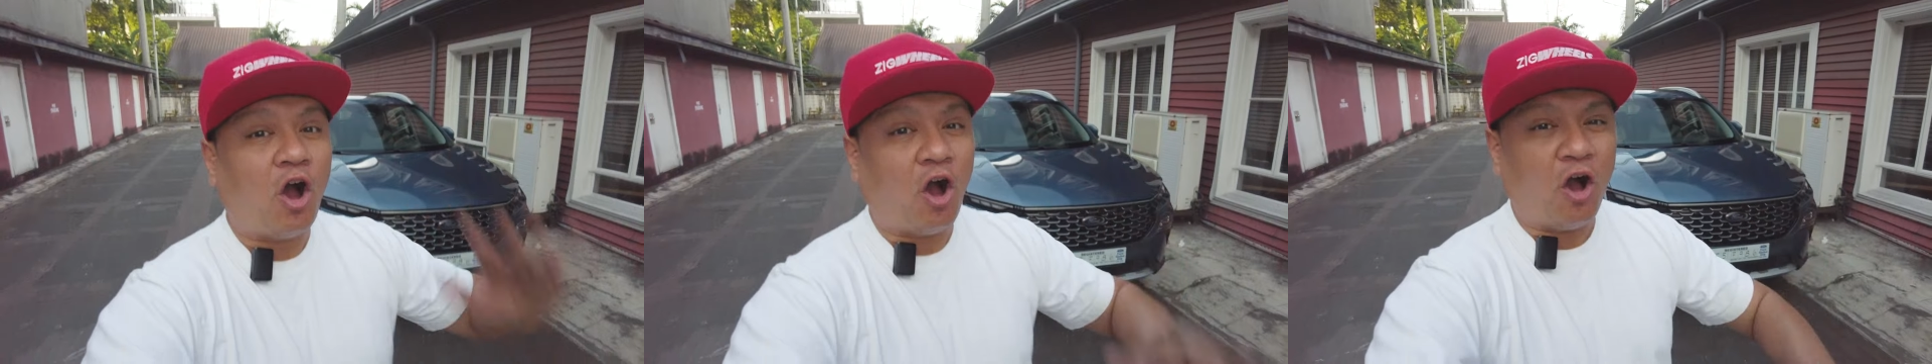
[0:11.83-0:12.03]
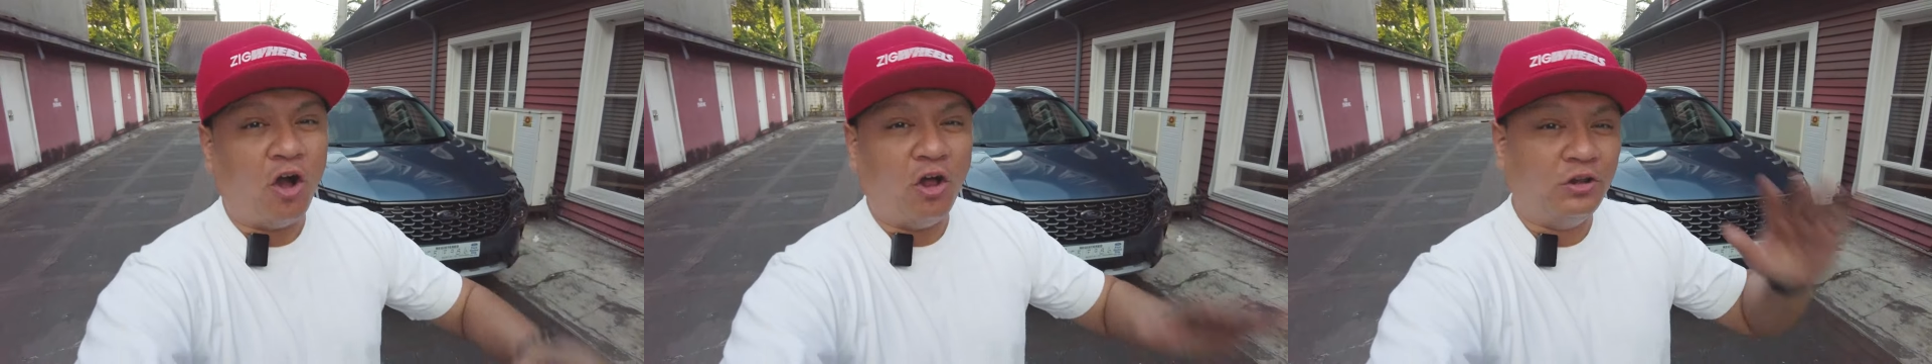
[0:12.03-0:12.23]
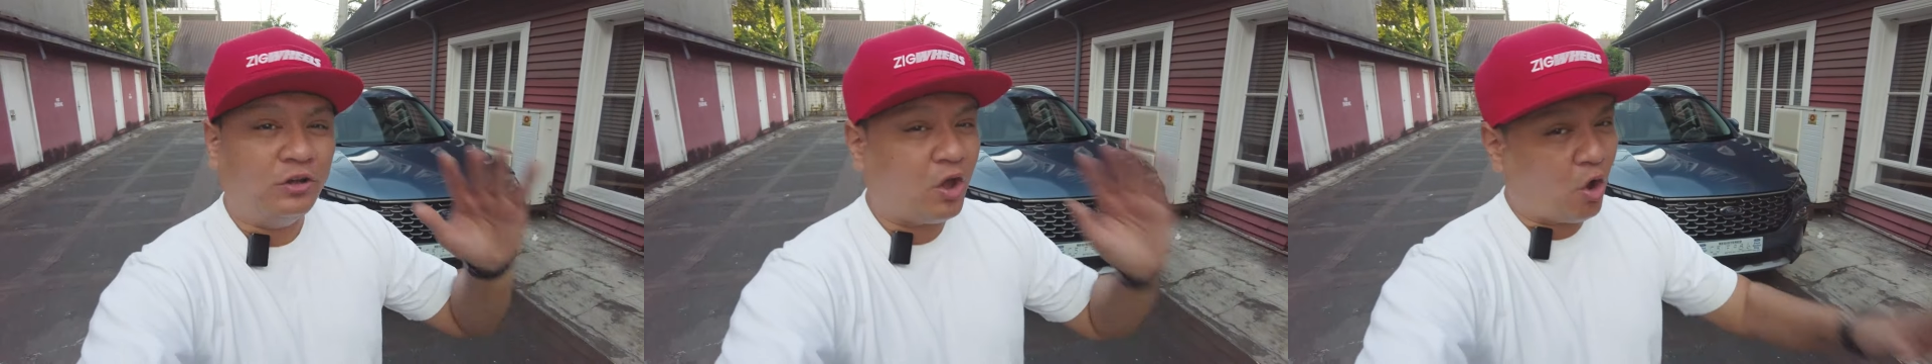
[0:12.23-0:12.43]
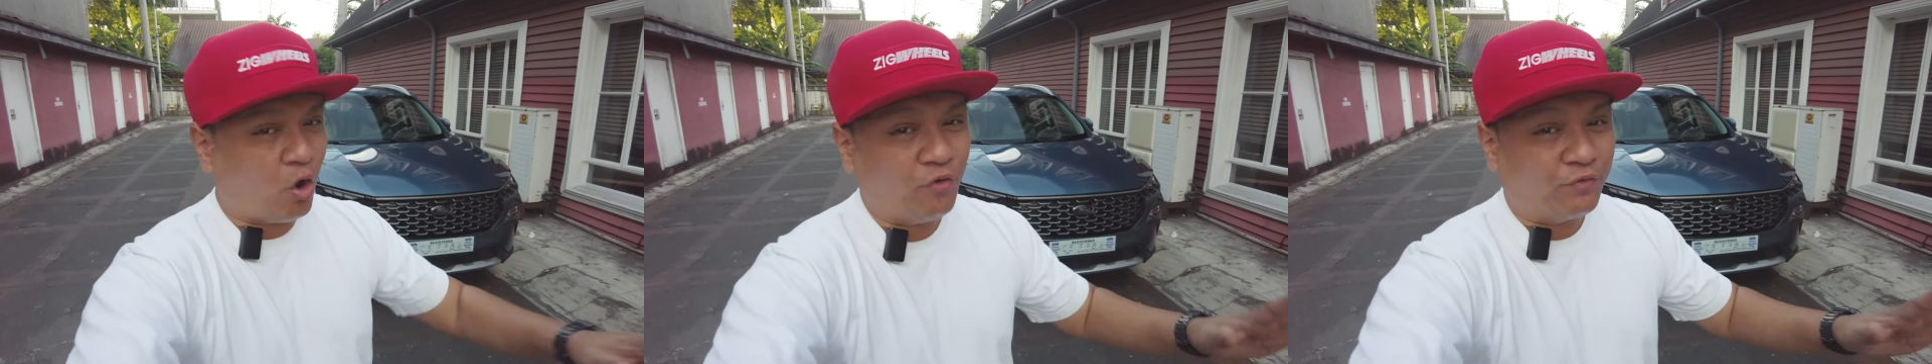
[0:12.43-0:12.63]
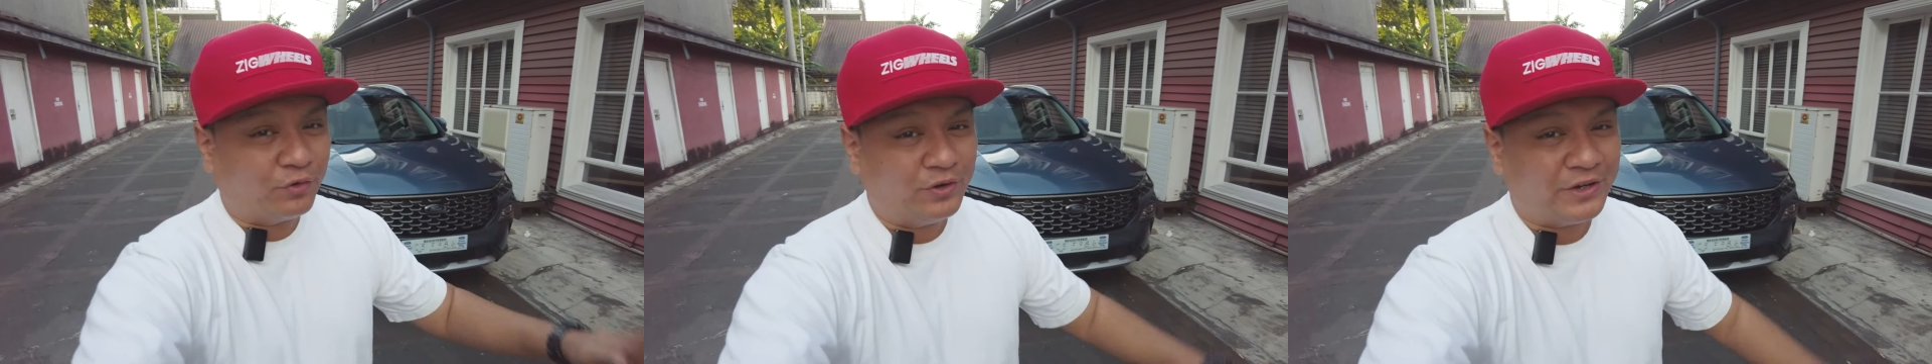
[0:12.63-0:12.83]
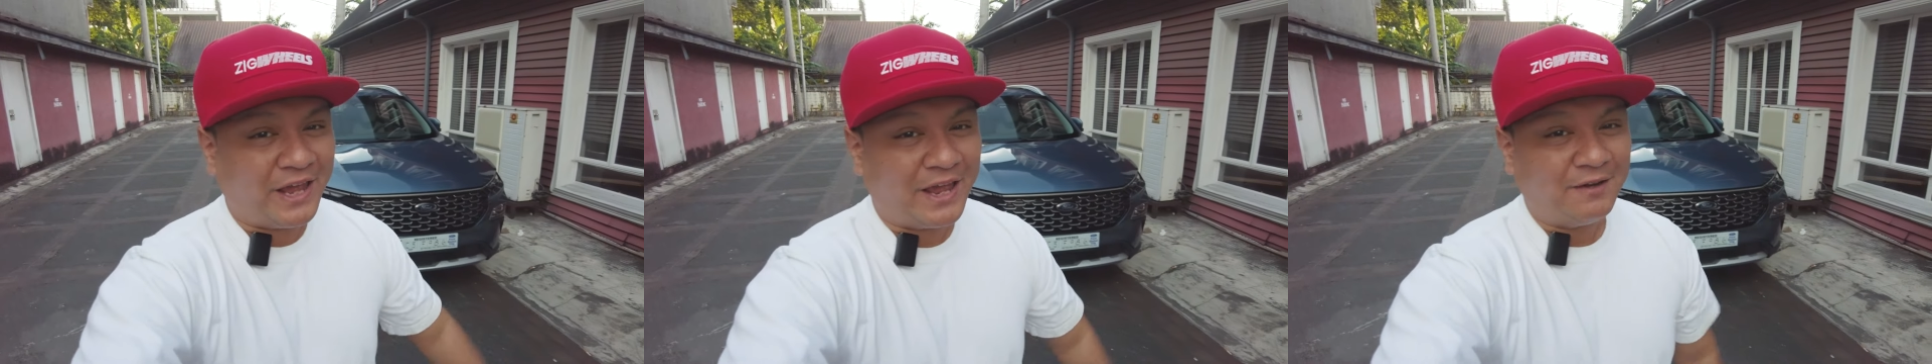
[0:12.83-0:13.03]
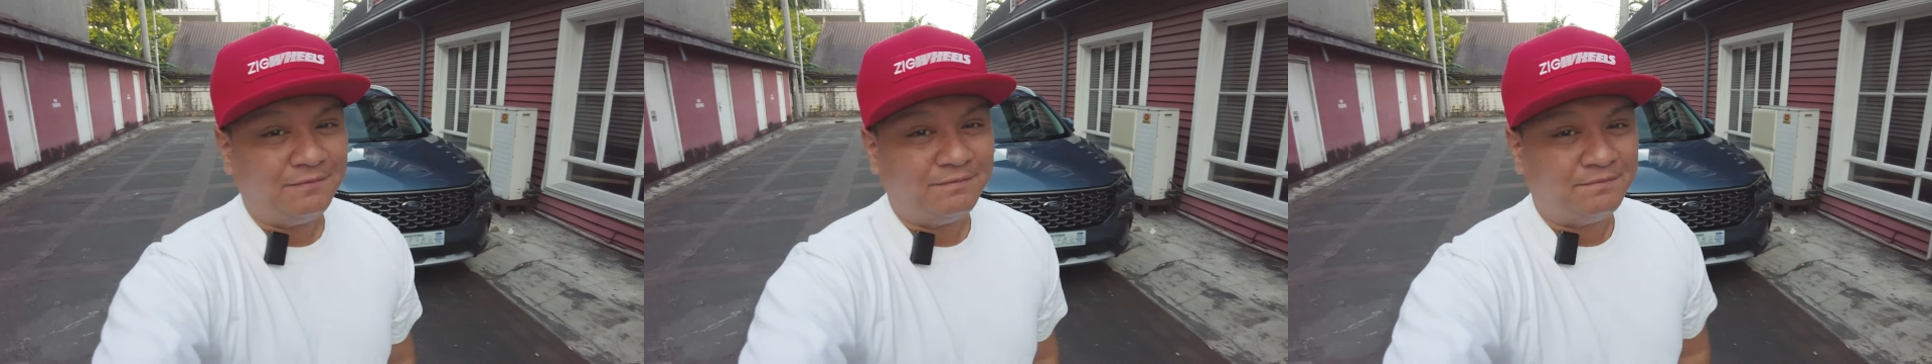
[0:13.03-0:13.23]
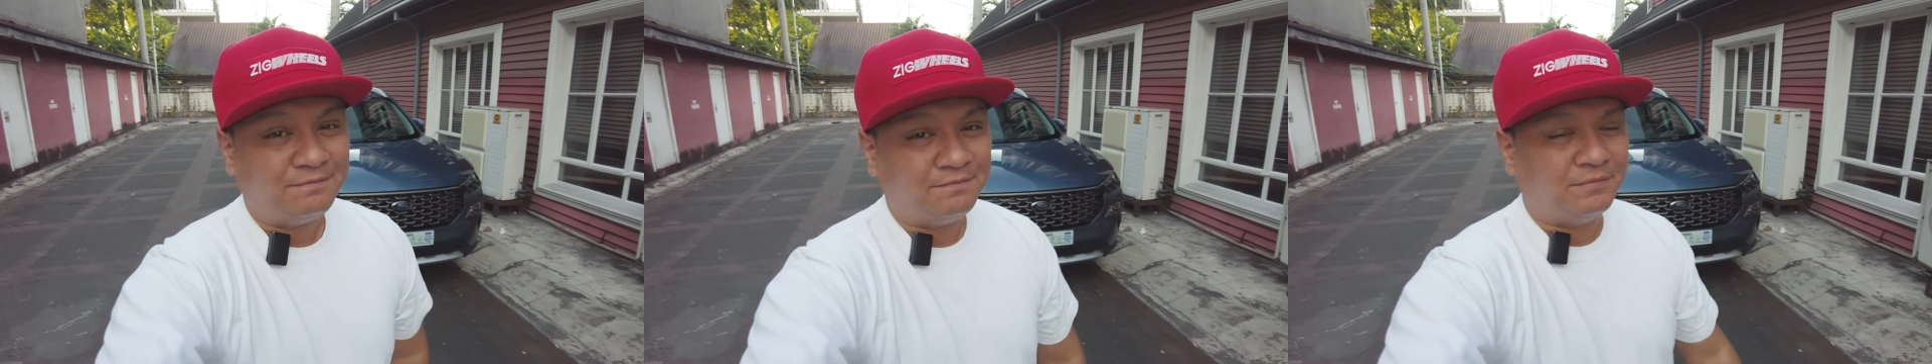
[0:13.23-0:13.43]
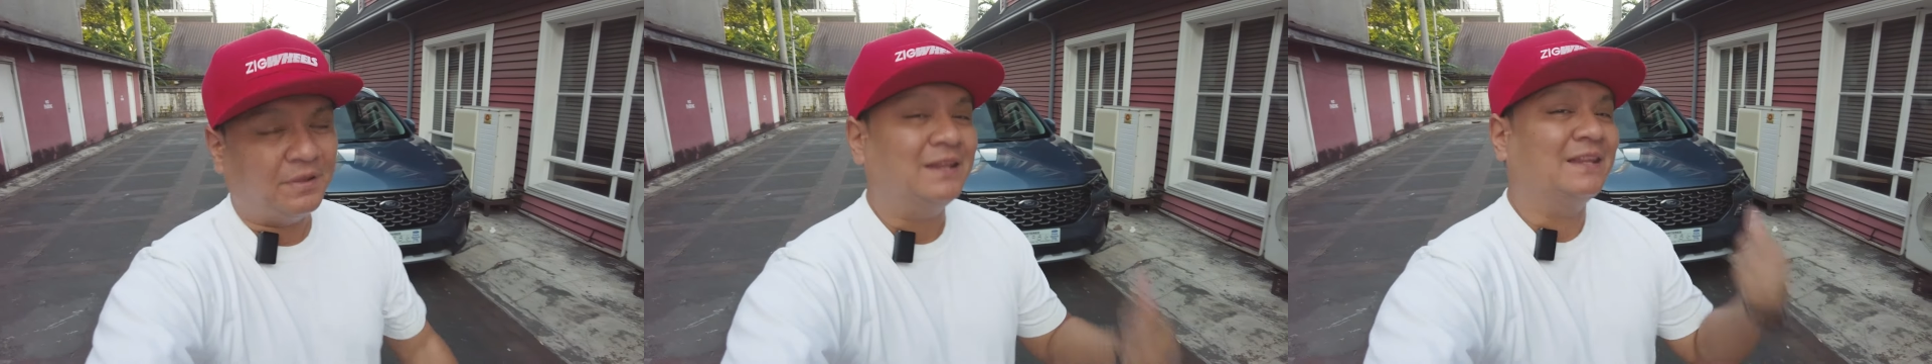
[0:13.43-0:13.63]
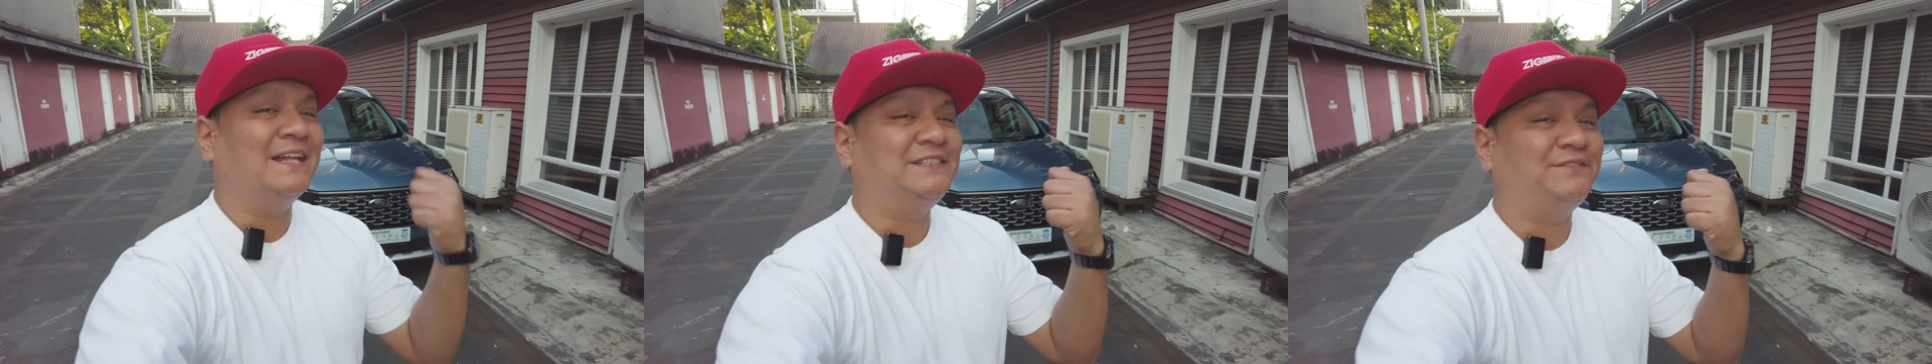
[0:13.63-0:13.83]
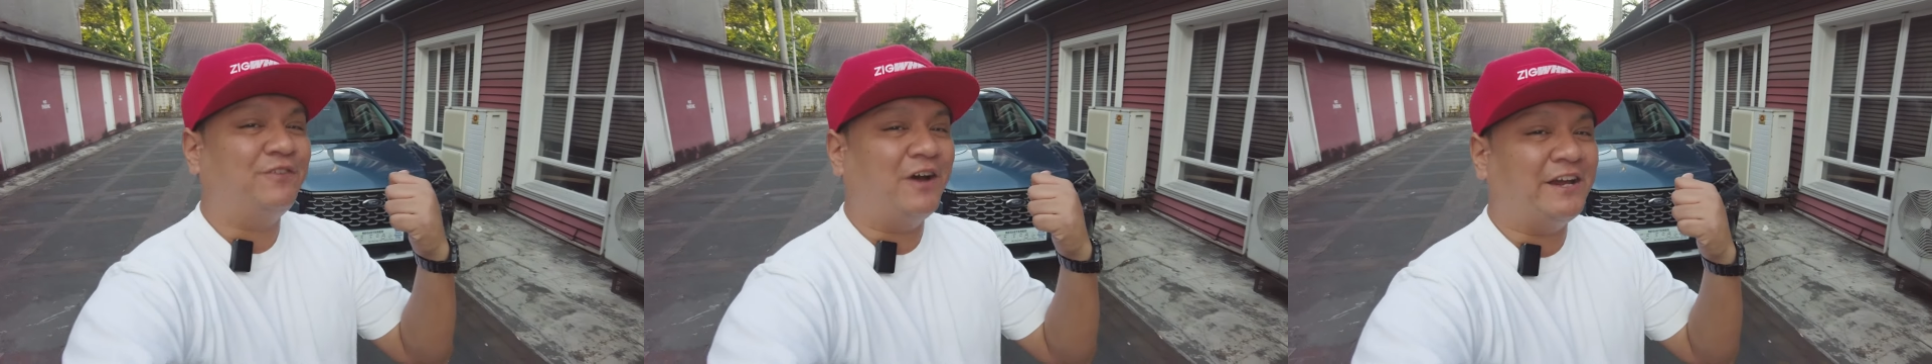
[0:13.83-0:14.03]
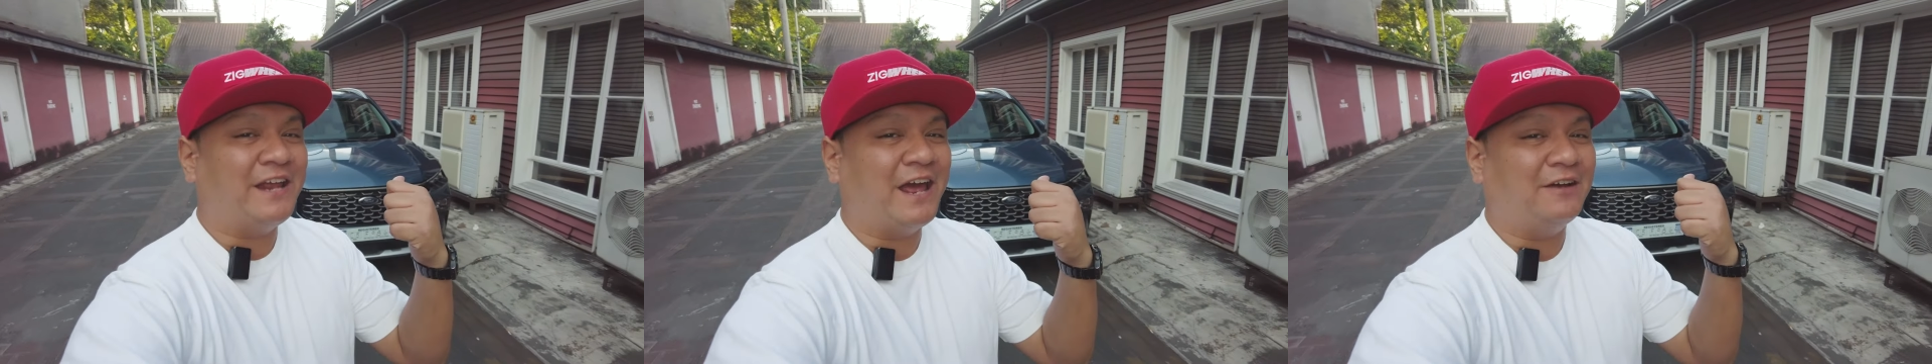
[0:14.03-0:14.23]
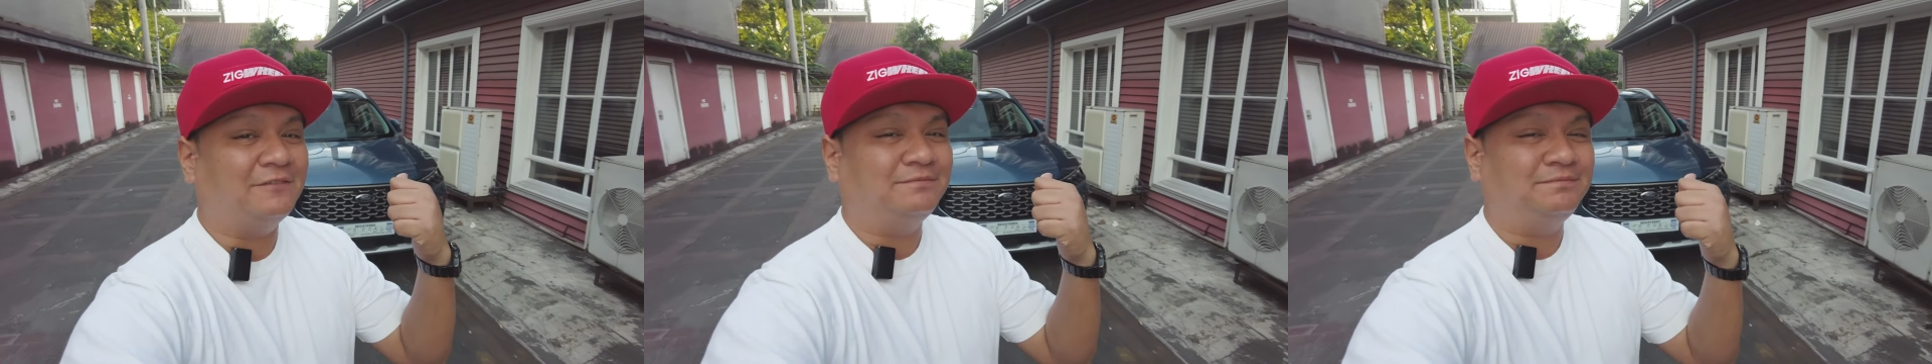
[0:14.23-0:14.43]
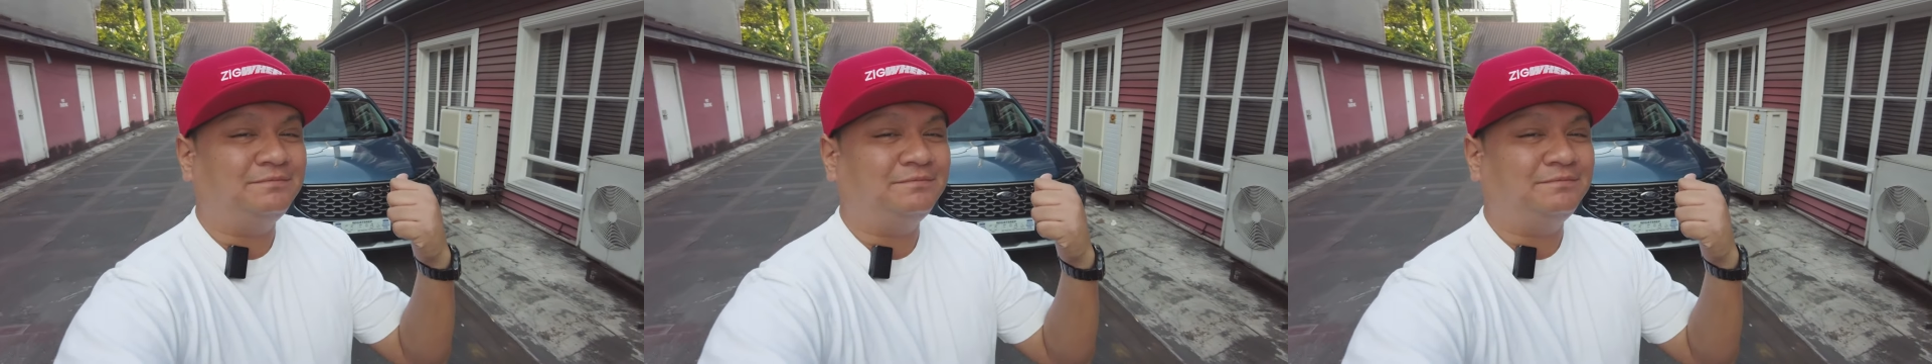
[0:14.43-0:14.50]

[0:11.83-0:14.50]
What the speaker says: all over again? Let's find out.